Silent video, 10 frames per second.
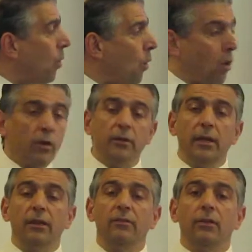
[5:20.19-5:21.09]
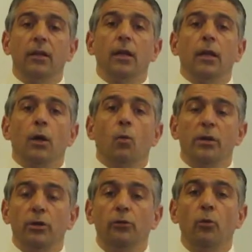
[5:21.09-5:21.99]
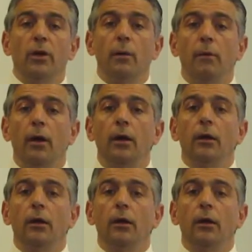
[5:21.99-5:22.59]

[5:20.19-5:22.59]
All of these, when you're doing a